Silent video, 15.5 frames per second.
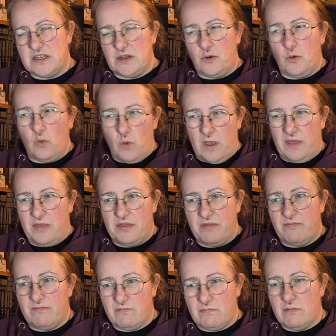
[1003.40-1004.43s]
to do
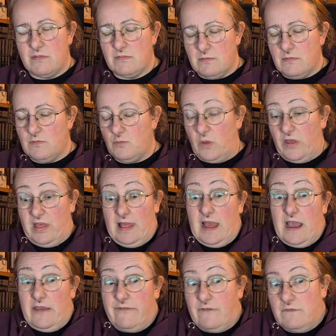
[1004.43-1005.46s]
with
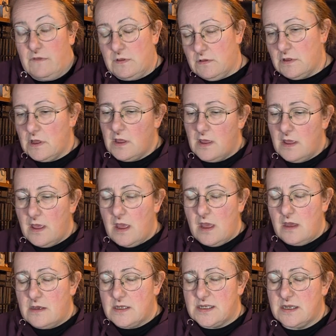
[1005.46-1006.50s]
life.
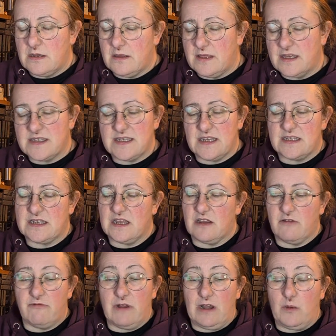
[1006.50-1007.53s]
So that sounds
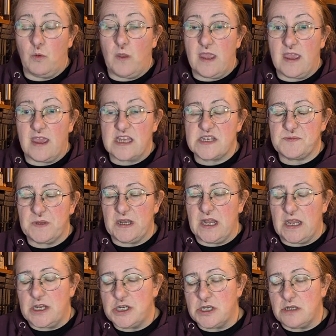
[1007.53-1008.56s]
like a really weak
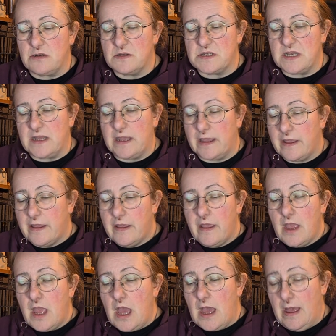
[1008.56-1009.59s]
explanation, doesn't it?
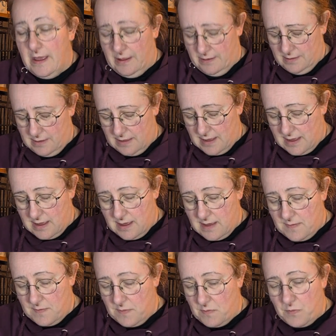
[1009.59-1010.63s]

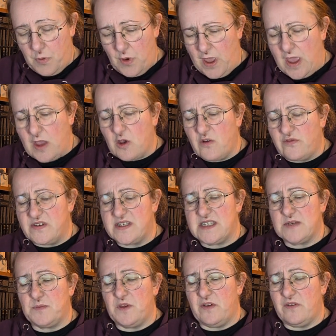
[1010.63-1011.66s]
But it
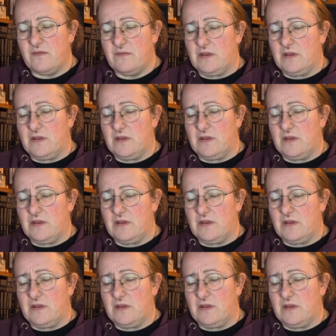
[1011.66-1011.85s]
covers